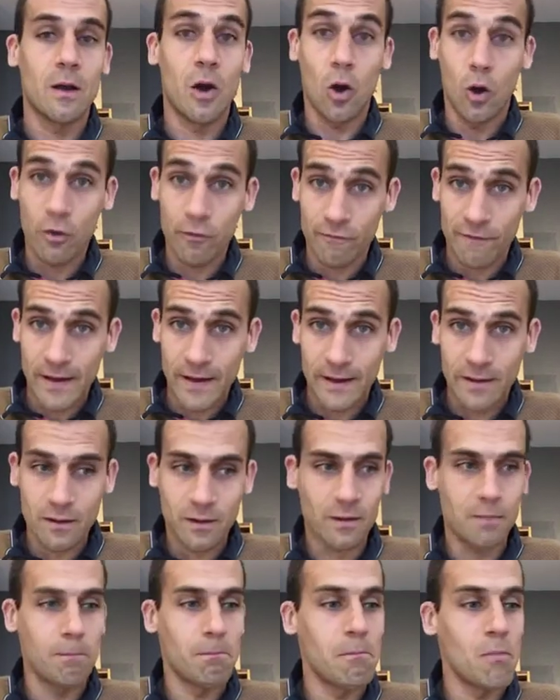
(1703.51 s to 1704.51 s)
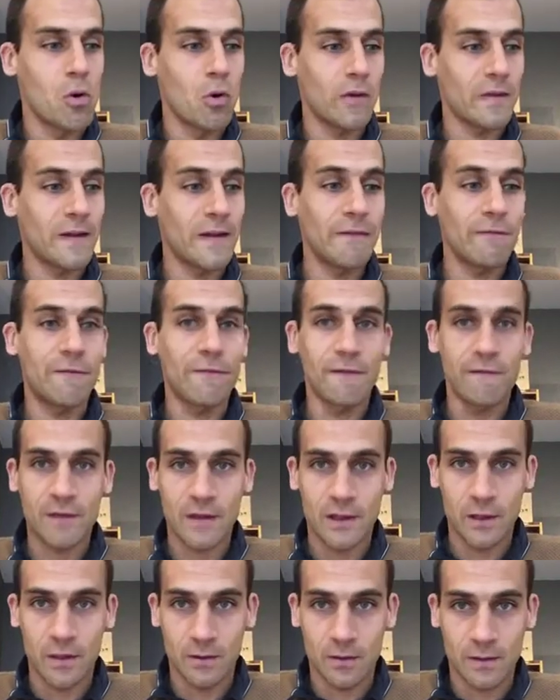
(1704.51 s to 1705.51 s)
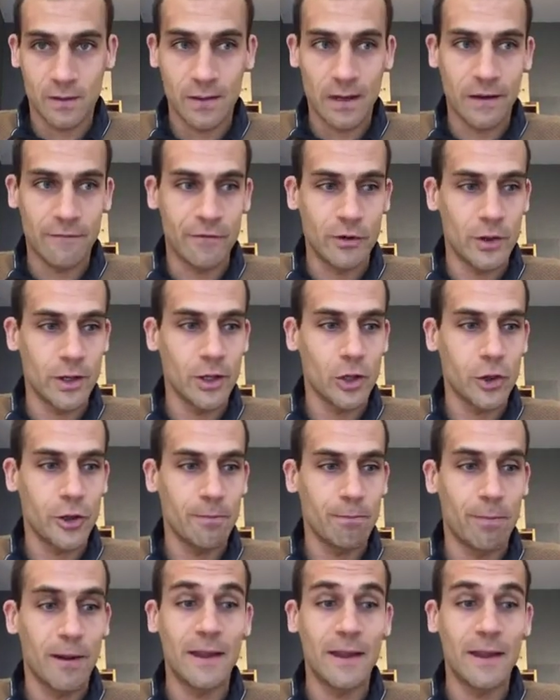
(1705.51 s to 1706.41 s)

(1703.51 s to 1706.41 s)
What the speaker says: All vines more than 50 years in average,